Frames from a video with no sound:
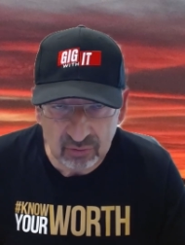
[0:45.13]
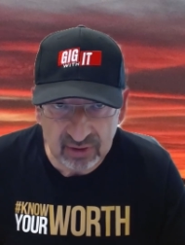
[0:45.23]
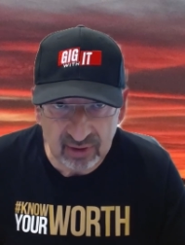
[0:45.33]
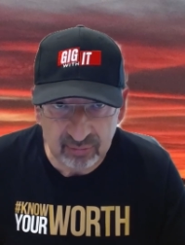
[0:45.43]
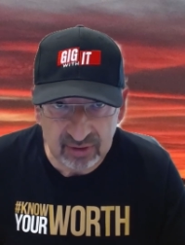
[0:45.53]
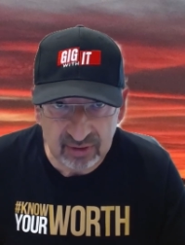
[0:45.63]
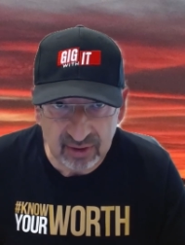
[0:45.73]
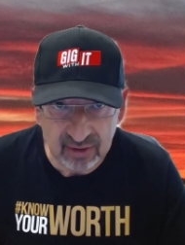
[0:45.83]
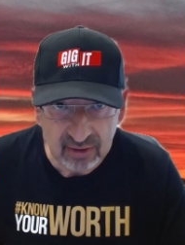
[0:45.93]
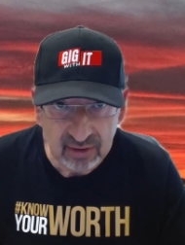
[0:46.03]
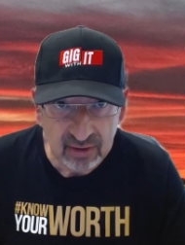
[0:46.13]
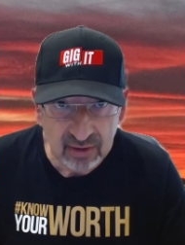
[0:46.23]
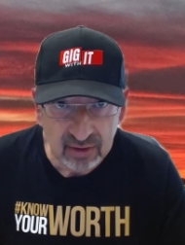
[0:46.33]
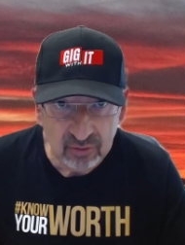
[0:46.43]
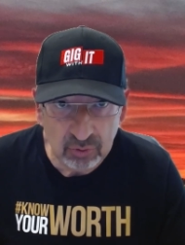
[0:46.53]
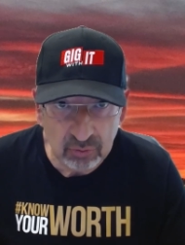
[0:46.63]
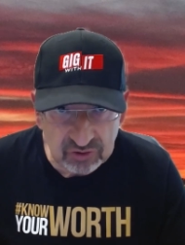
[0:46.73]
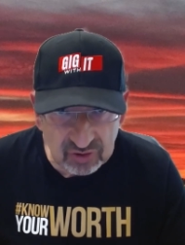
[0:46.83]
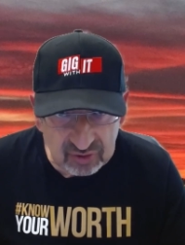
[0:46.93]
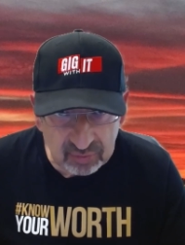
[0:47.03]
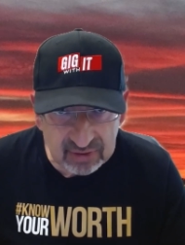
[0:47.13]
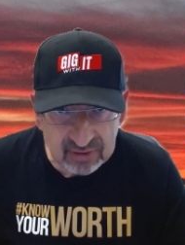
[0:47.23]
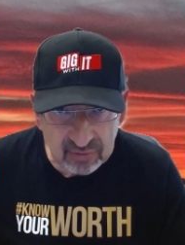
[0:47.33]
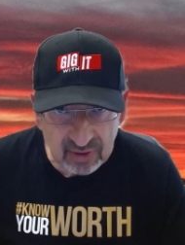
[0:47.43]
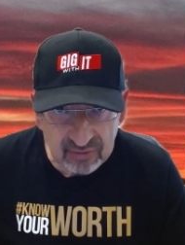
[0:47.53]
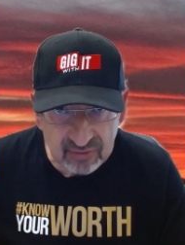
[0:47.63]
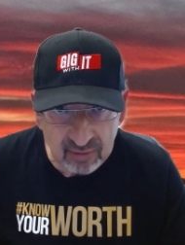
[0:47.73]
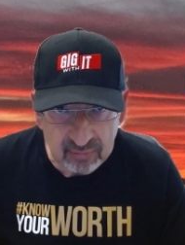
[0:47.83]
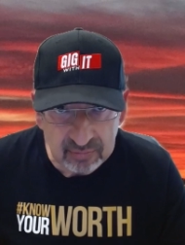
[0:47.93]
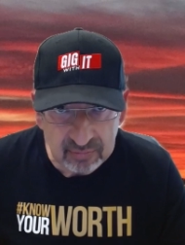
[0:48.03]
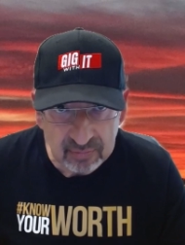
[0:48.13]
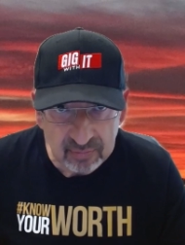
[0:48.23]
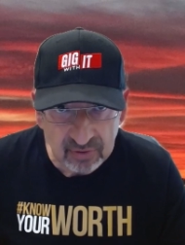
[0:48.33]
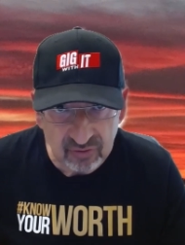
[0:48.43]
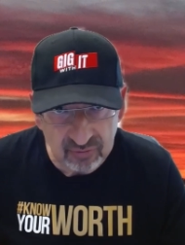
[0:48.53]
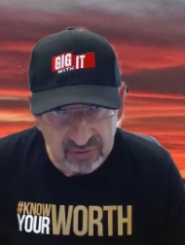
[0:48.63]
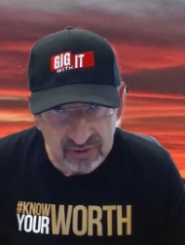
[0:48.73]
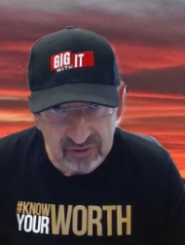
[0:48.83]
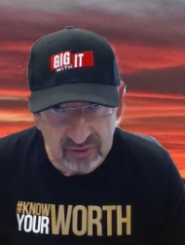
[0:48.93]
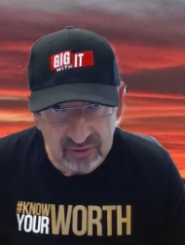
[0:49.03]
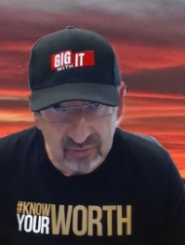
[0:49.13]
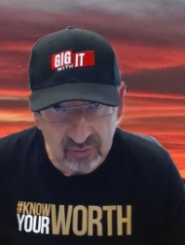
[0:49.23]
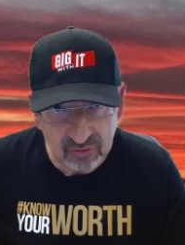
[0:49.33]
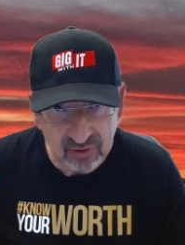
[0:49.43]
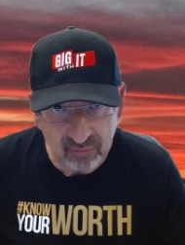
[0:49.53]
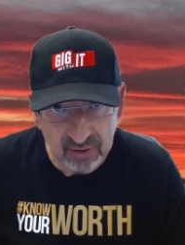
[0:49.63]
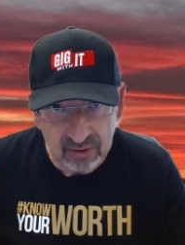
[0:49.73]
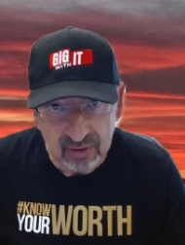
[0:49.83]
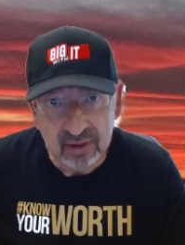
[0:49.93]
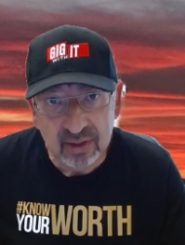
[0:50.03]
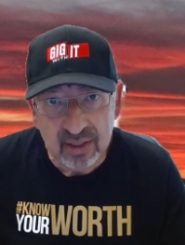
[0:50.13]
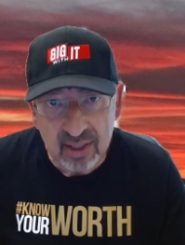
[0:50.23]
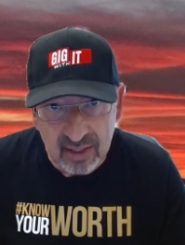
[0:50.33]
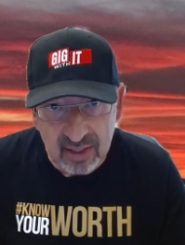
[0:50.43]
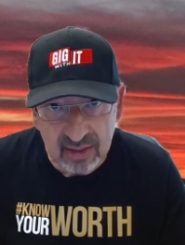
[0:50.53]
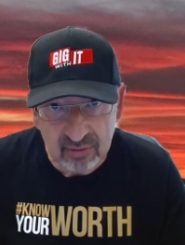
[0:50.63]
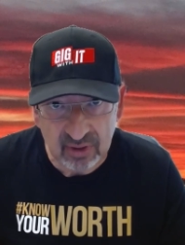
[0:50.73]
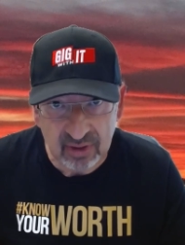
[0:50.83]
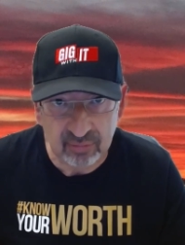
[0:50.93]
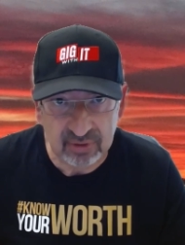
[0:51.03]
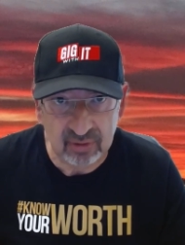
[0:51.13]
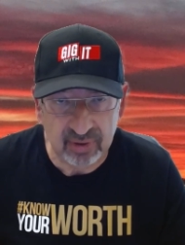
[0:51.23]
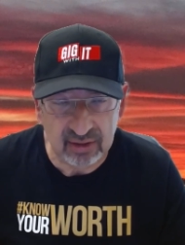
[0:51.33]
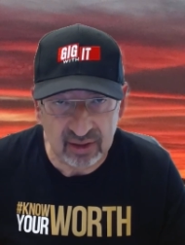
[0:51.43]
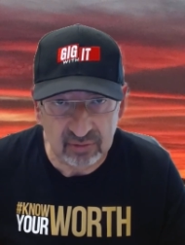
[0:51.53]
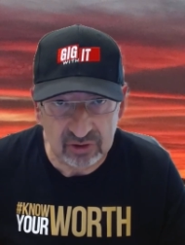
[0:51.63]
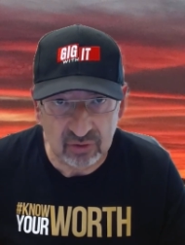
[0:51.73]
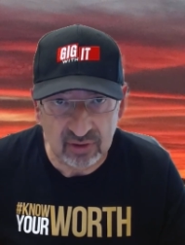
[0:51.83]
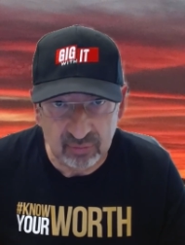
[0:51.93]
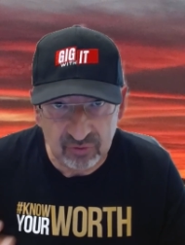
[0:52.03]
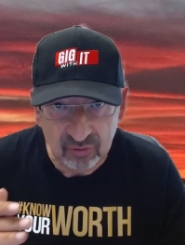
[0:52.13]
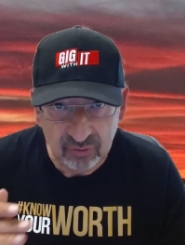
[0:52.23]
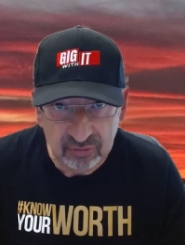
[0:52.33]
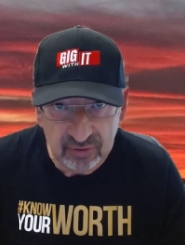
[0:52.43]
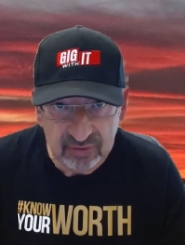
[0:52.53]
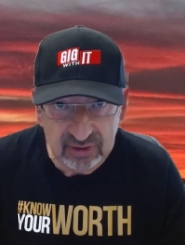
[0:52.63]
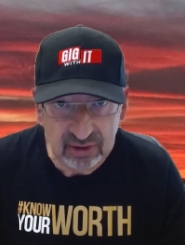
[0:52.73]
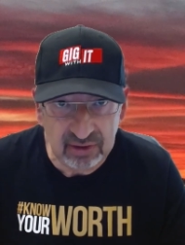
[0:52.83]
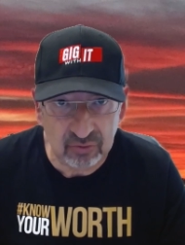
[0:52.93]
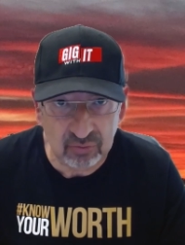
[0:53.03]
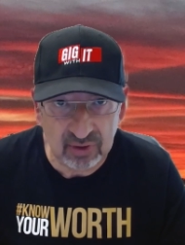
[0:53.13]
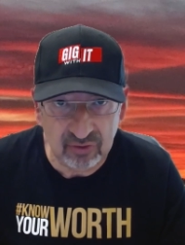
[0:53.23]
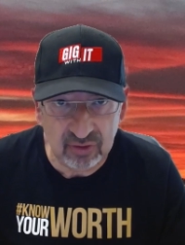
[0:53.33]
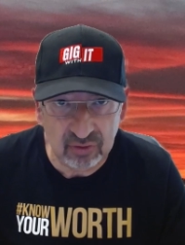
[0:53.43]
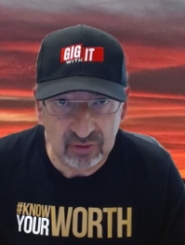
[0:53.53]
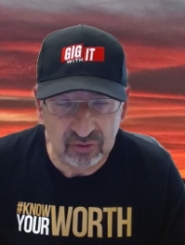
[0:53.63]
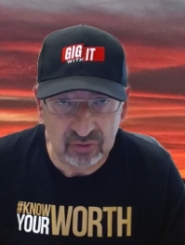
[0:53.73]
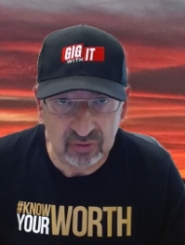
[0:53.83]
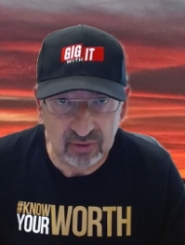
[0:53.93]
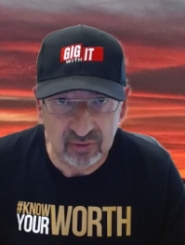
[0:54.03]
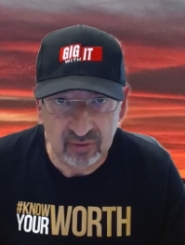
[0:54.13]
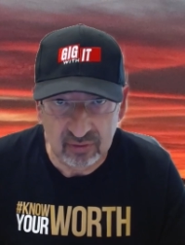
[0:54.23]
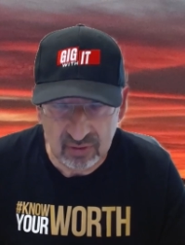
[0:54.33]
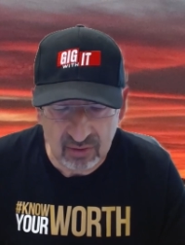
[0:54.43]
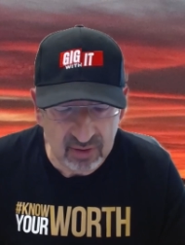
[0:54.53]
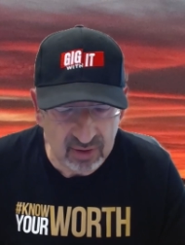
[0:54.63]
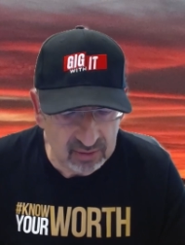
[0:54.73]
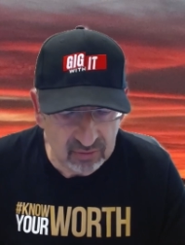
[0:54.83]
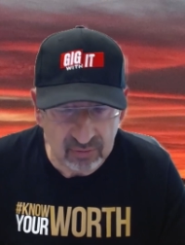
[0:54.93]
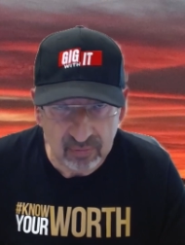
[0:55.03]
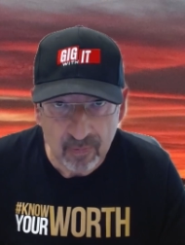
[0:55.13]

We kept it there. We were just about to raise them because inflation was coming. And what happened? The pandemic showed up. So for 15 years, we had zero interest rates. Okay, cool.